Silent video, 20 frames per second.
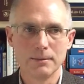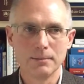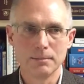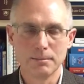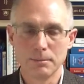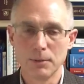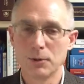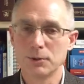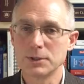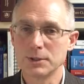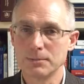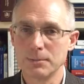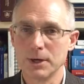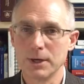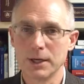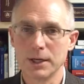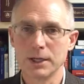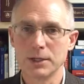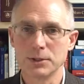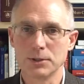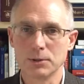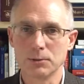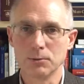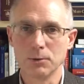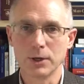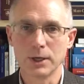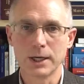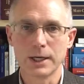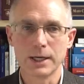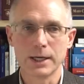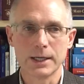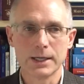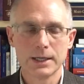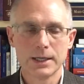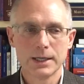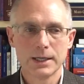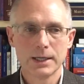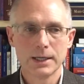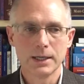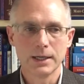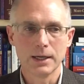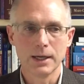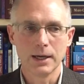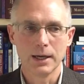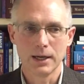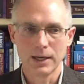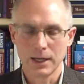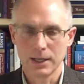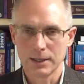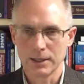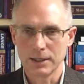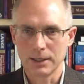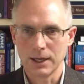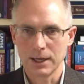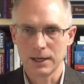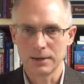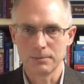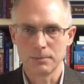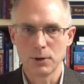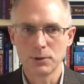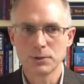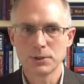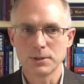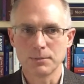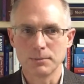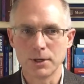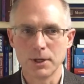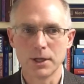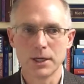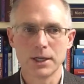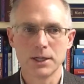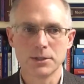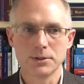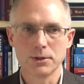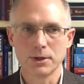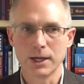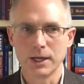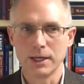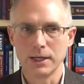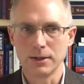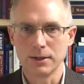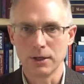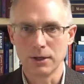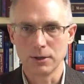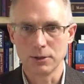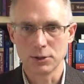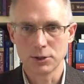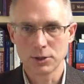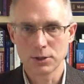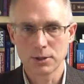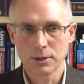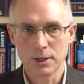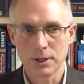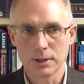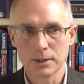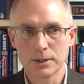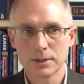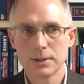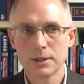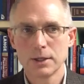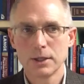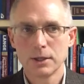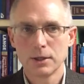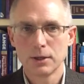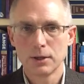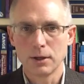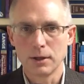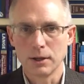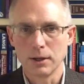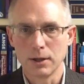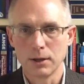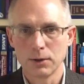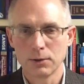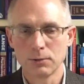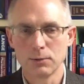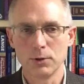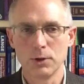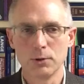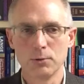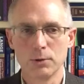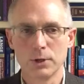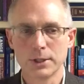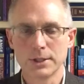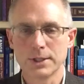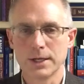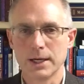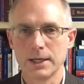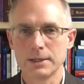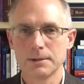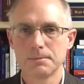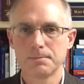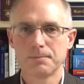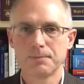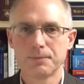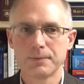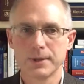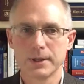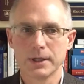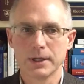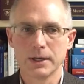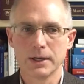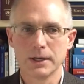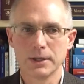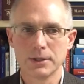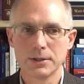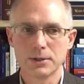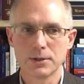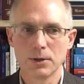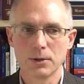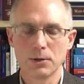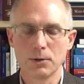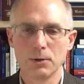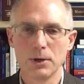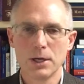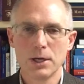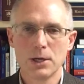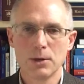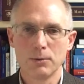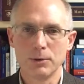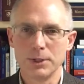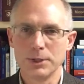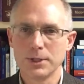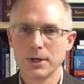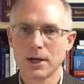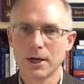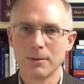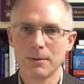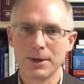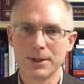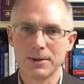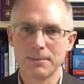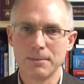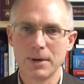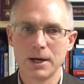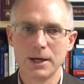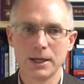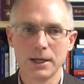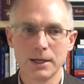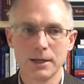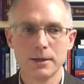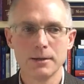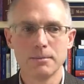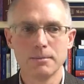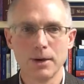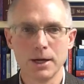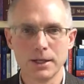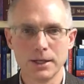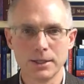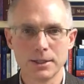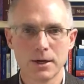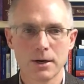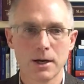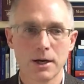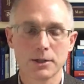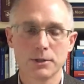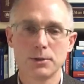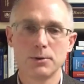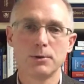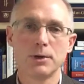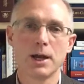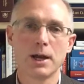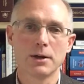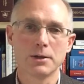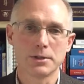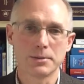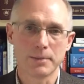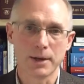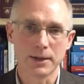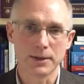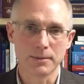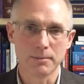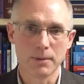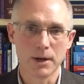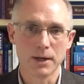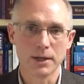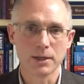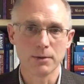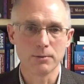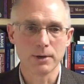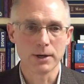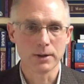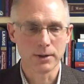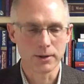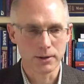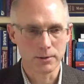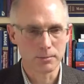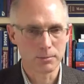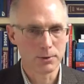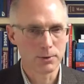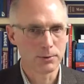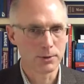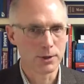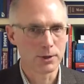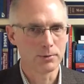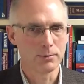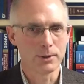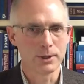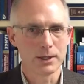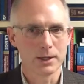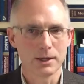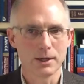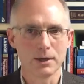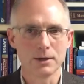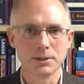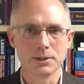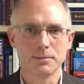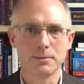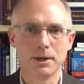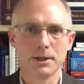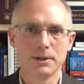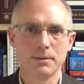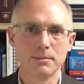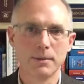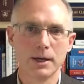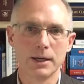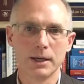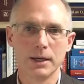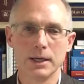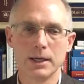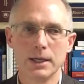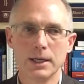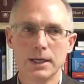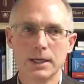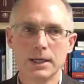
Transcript: most Americans are working, and most Americans are getting their insurance through their worksite. And so when you talk about the money talks. Who cares about the money? Well, the employer really cares about the money